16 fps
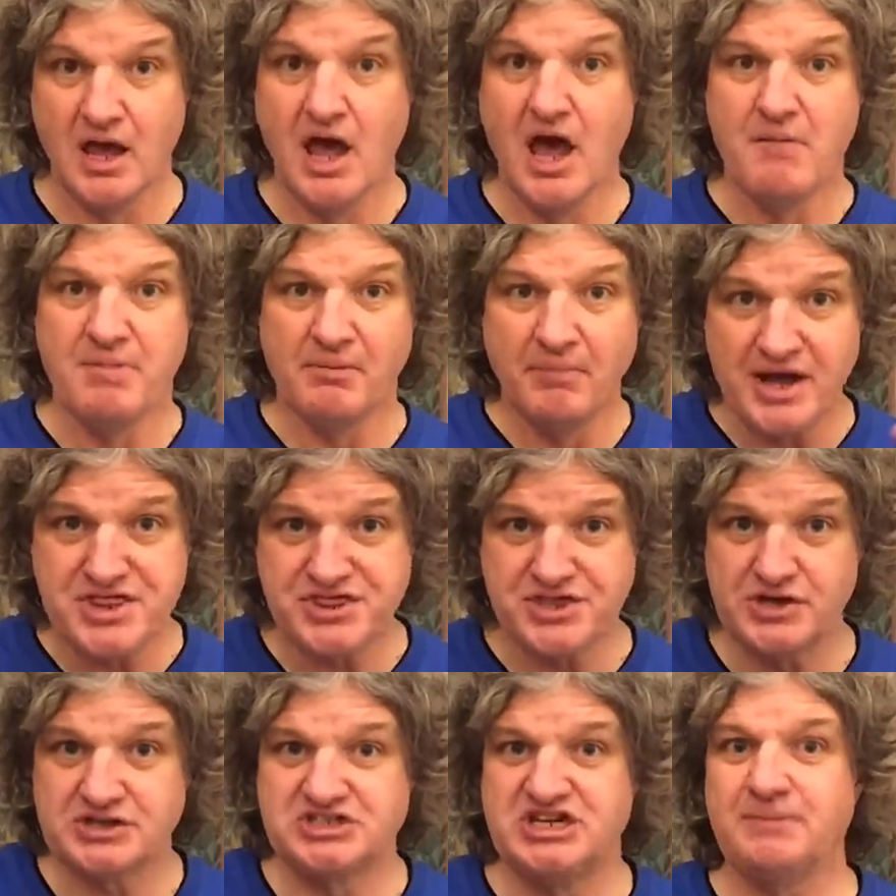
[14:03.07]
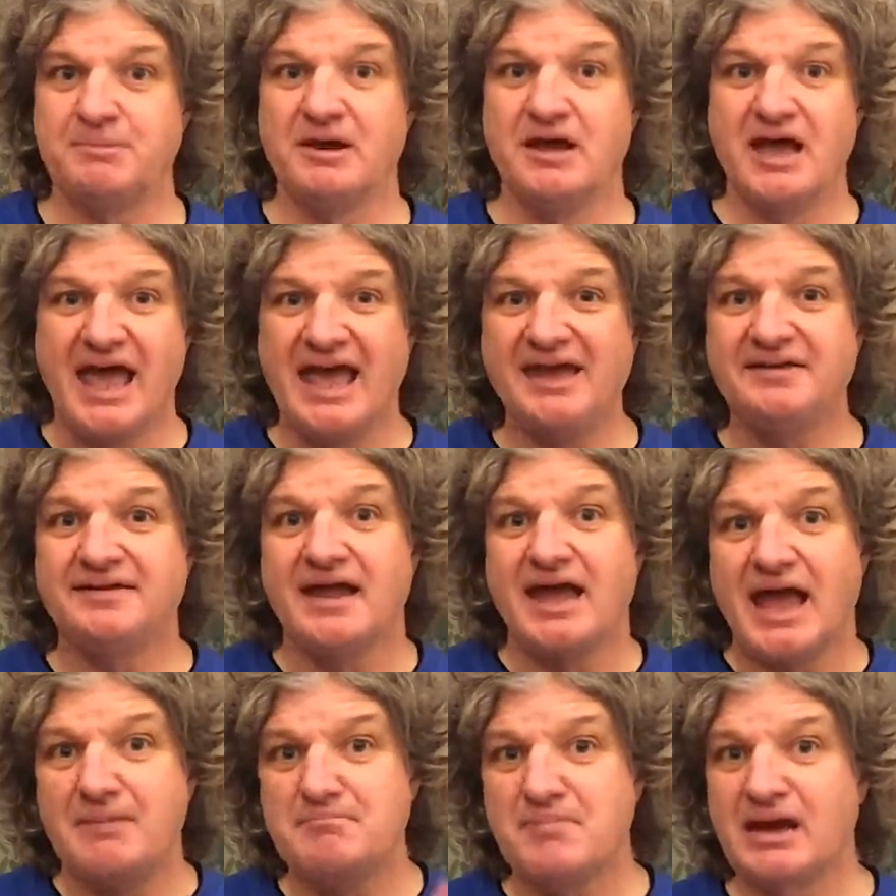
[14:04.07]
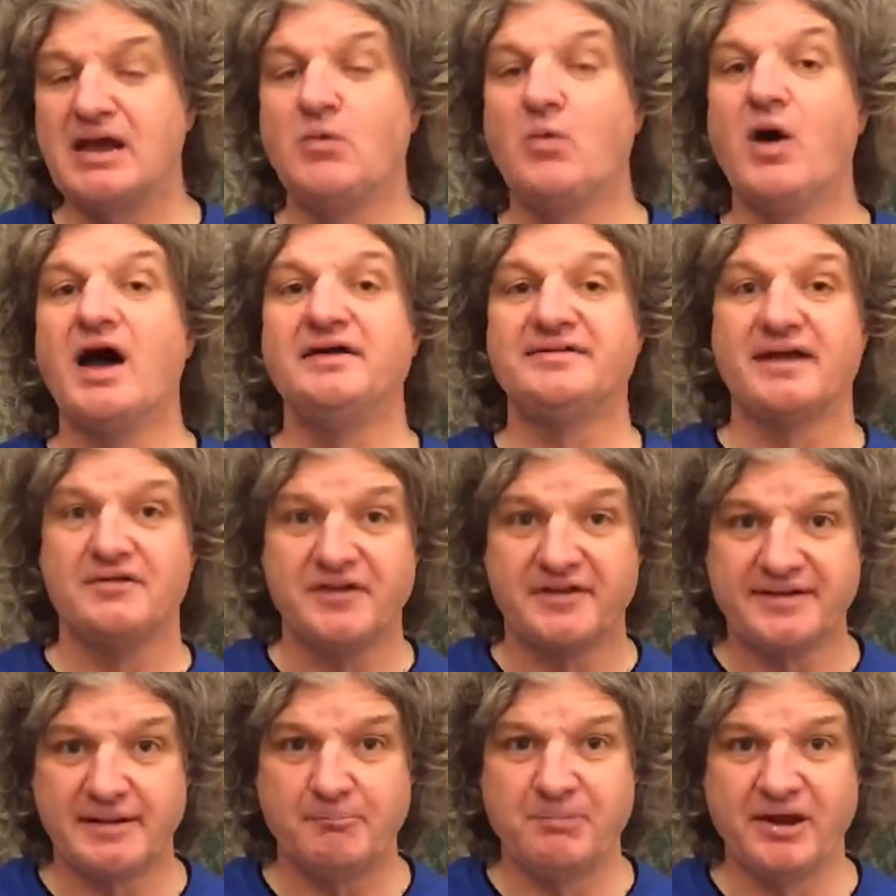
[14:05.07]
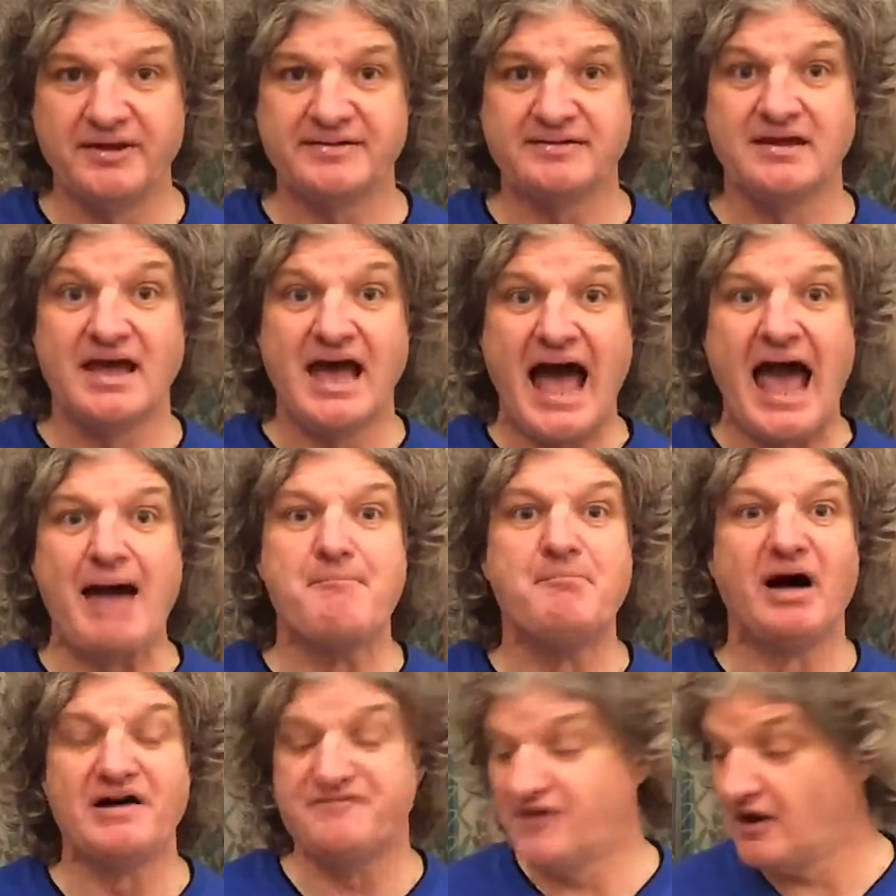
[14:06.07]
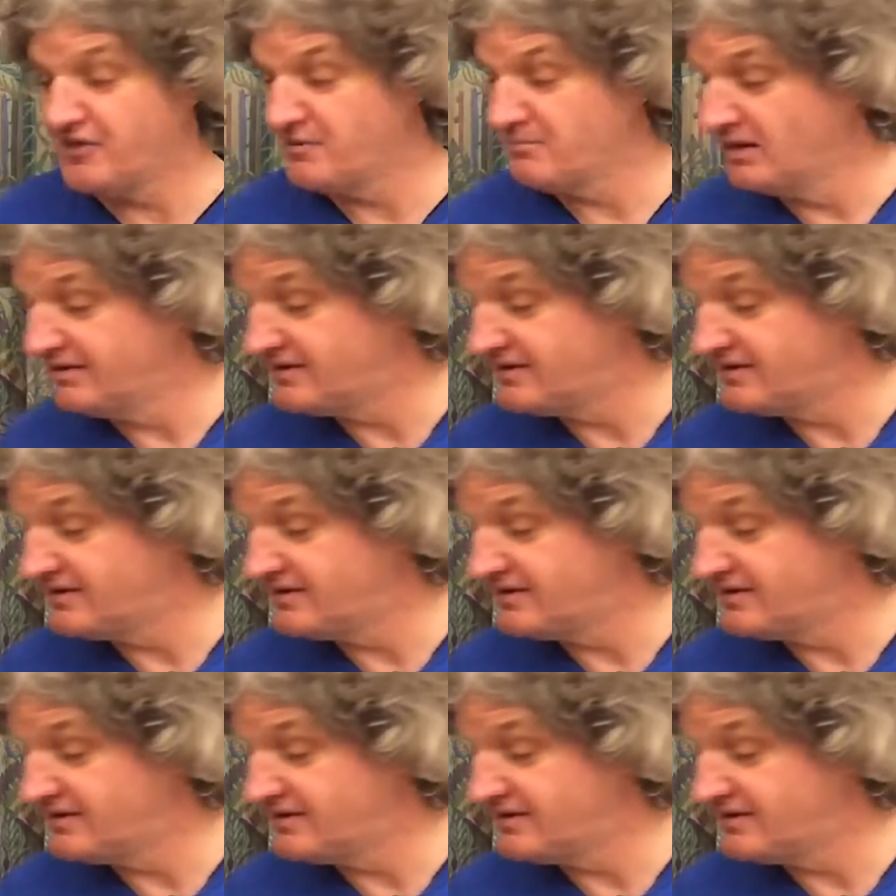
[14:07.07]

But my third tip is in many ways the simplest and by far the most